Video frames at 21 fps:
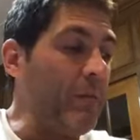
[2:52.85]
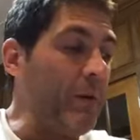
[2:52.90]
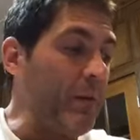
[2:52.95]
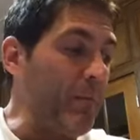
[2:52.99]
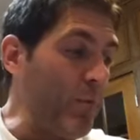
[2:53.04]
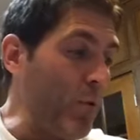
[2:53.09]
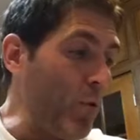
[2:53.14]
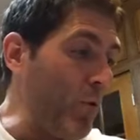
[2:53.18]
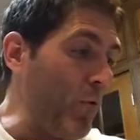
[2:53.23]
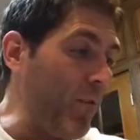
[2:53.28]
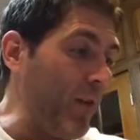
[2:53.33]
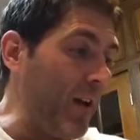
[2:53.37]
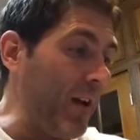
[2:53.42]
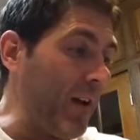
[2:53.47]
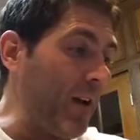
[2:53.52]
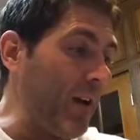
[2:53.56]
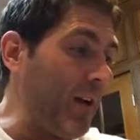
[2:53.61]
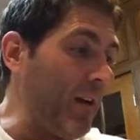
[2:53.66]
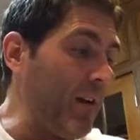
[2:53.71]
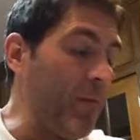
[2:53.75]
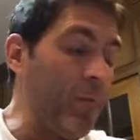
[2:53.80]
be
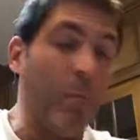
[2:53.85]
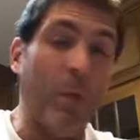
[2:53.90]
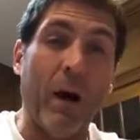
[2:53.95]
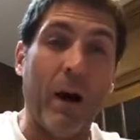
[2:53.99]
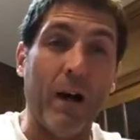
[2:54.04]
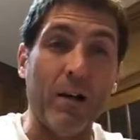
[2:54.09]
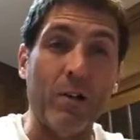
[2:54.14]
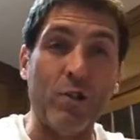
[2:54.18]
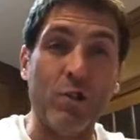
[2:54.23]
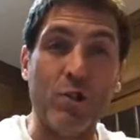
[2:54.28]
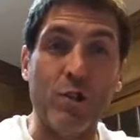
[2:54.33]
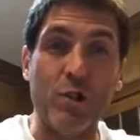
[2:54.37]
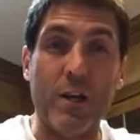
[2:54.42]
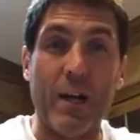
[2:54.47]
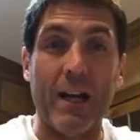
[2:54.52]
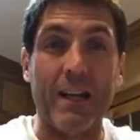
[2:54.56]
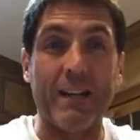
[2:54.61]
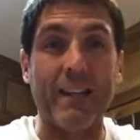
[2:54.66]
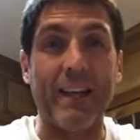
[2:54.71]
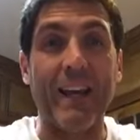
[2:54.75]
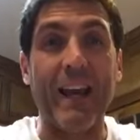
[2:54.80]
moving much,
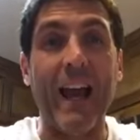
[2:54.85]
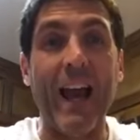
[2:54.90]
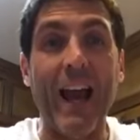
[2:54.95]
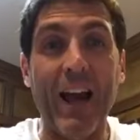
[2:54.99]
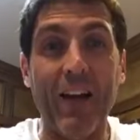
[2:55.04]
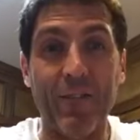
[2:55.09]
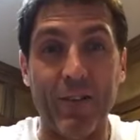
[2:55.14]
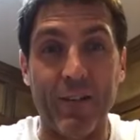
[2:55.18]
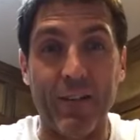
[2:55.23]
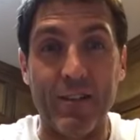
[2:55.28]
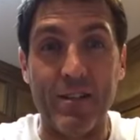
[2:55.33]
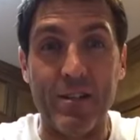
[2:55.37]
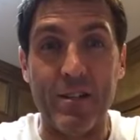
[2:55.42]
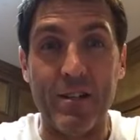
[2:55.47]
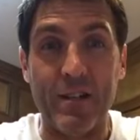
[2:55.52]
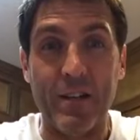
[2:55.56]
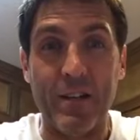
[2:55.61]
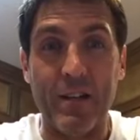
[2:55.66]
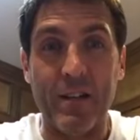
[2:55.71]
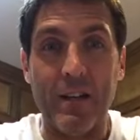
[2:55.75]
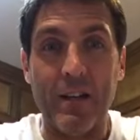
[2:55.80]
and they
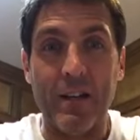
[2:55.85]
haven't